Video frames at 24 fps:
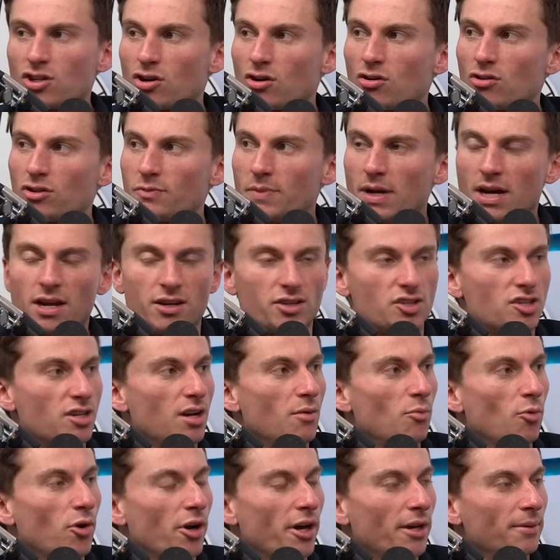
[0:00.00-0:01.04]
girl was behind a
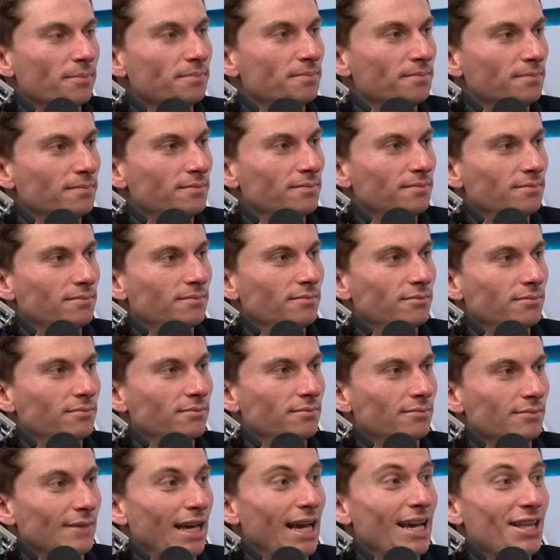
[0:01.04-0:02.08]
subway.
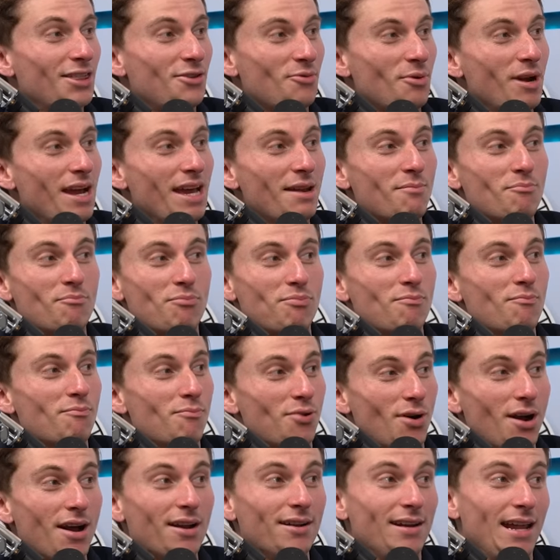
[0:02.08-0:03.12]
Eighth Eat grade, fresh.
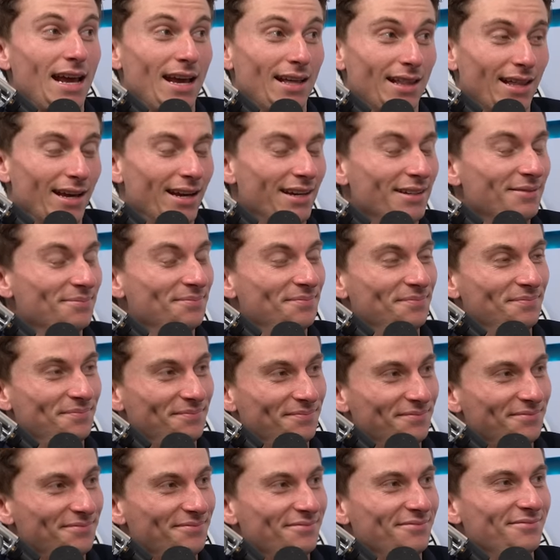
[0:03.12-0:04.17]
broad daylight.
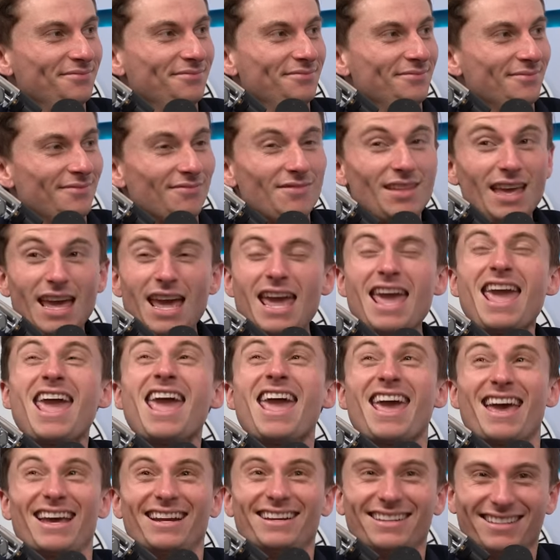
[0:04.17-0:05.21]

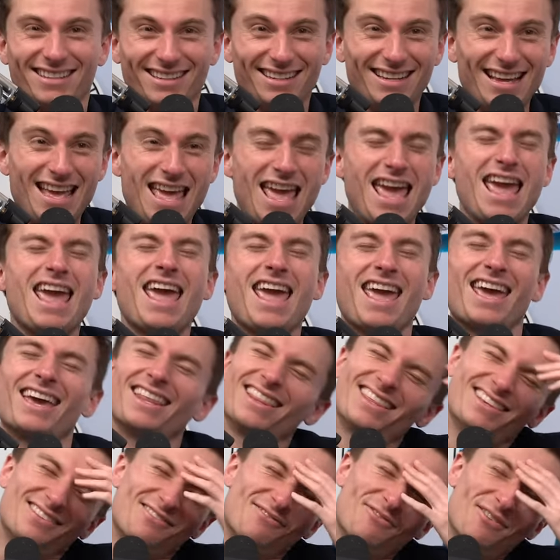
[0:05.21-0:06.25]
And and
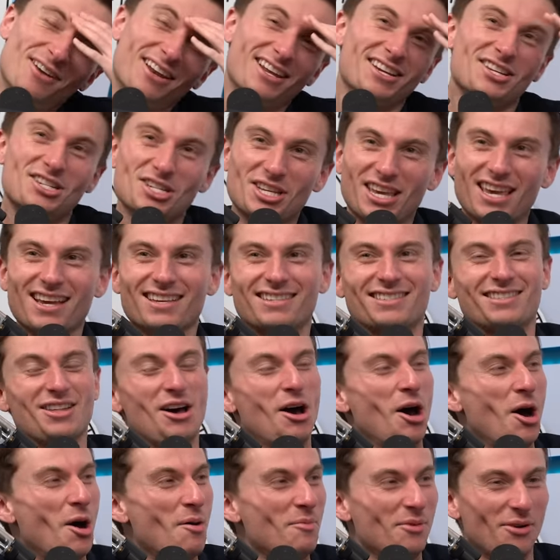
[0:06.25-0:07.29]
this is funny. She kissed the
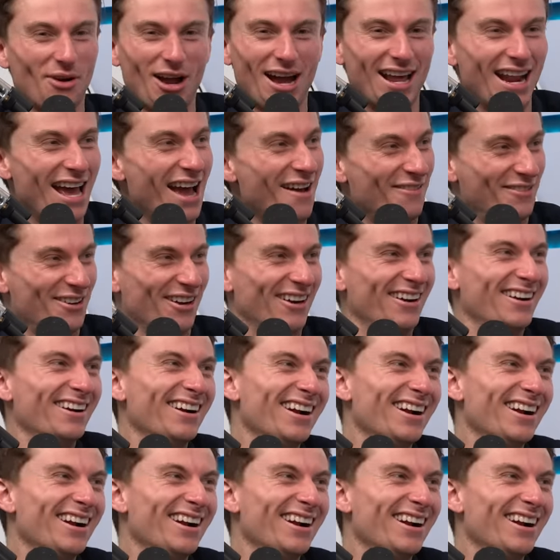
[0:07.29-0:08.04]
homie right after.